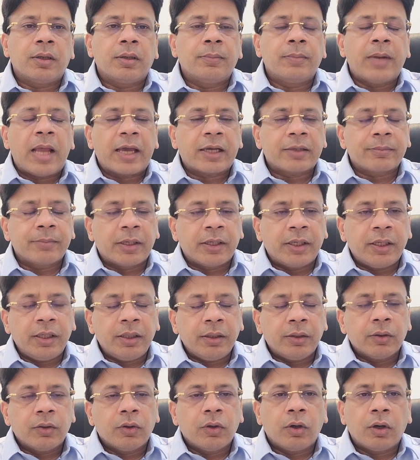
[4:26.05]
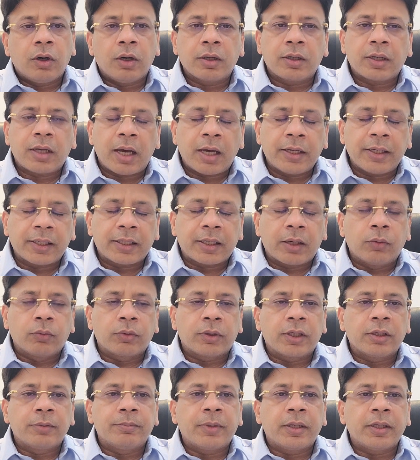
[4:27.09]
black money or
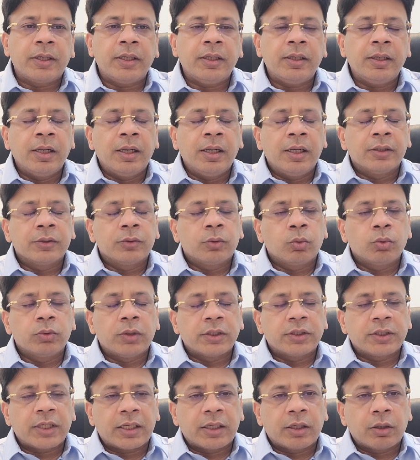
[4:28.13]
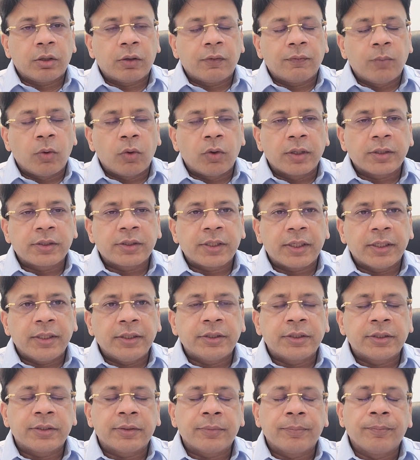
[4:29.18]
unaccounted money through the channel of bogus
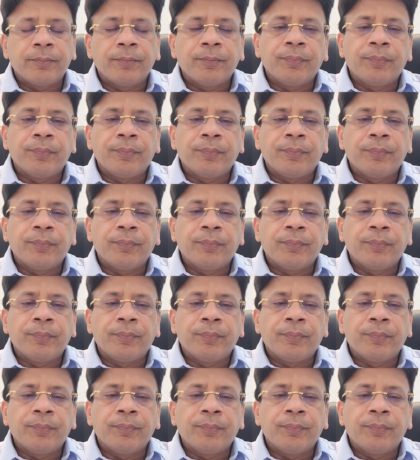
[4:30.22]
sales